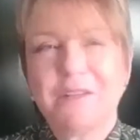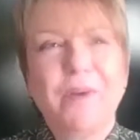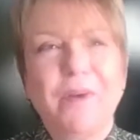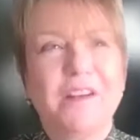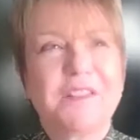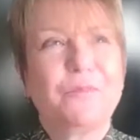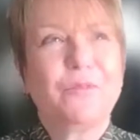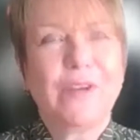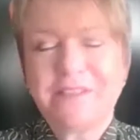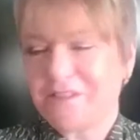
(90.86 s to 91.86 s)
and past
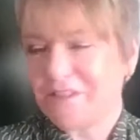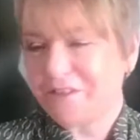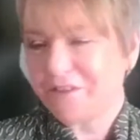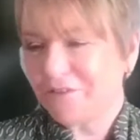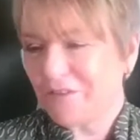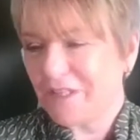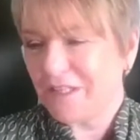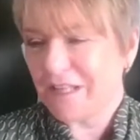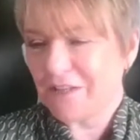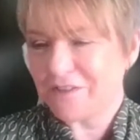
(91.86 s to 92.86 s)
president of the
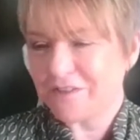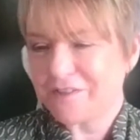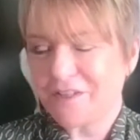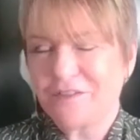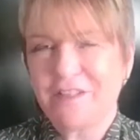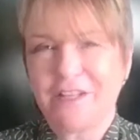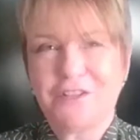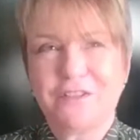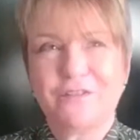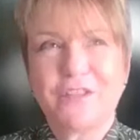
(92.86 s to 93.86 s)
National
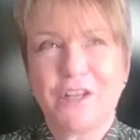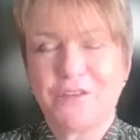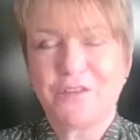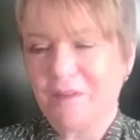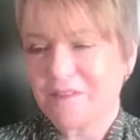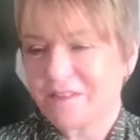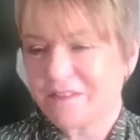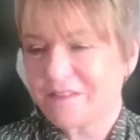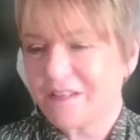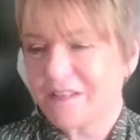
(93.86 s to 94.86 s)
Association of
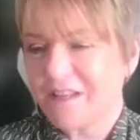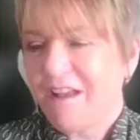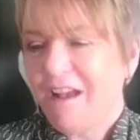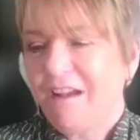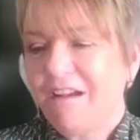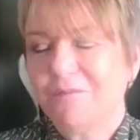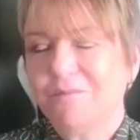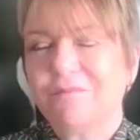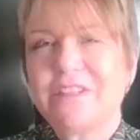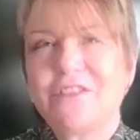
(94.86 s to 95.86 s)
Toastmasters,
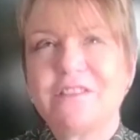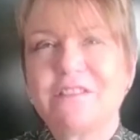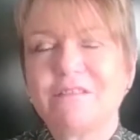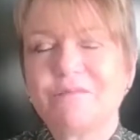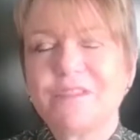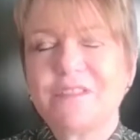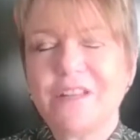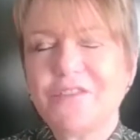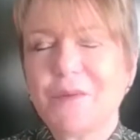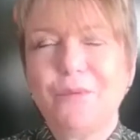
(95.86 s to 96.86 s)
which is
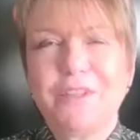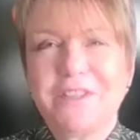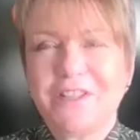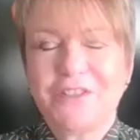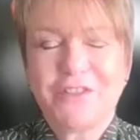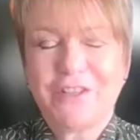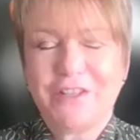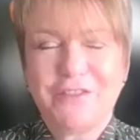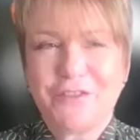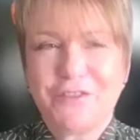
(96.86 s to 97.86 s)
such a British
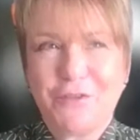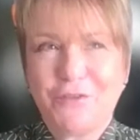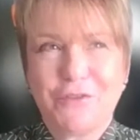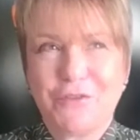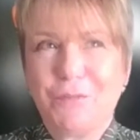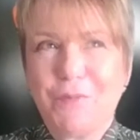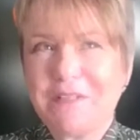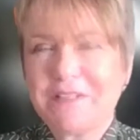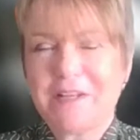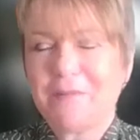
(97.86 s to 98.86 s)
institution. You'll
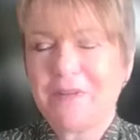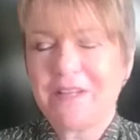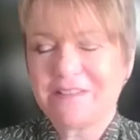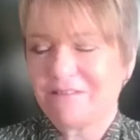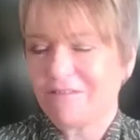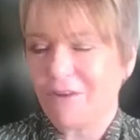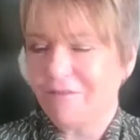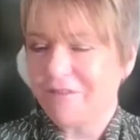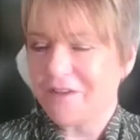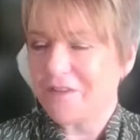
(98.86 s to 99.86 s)
probably tell me it's
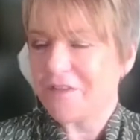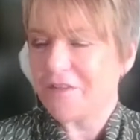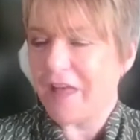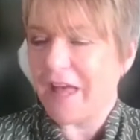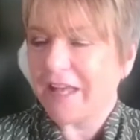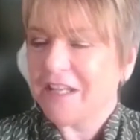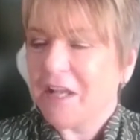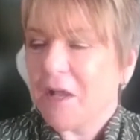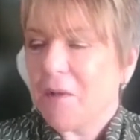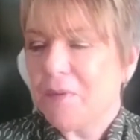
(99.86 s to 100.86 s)
gone further than that,
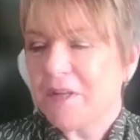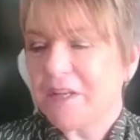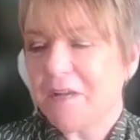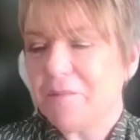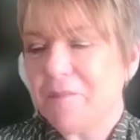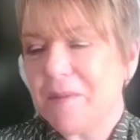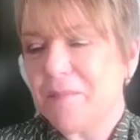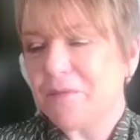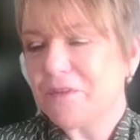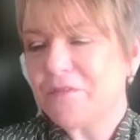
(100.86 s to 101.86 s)
but a
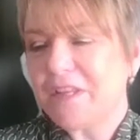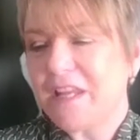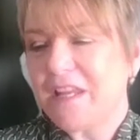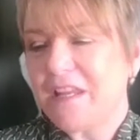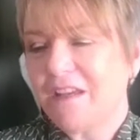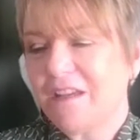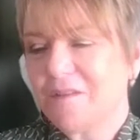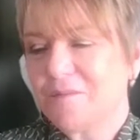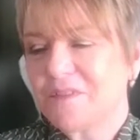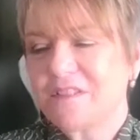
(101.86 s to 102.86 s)
member of the
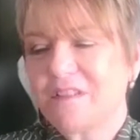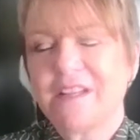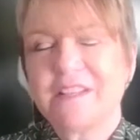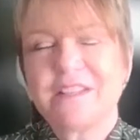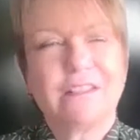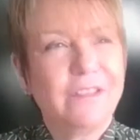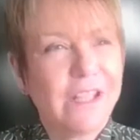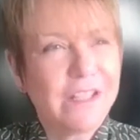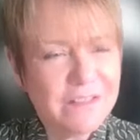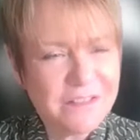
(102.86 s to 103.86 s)
Society of
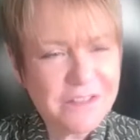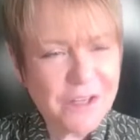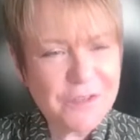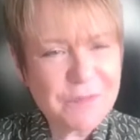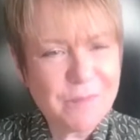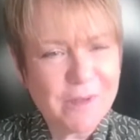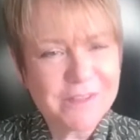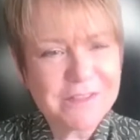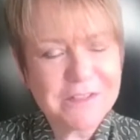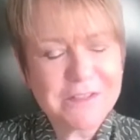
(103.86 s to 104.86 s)
London
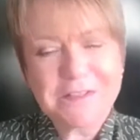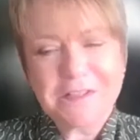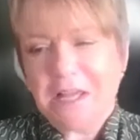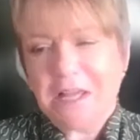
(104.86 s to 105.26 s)
Toastmasters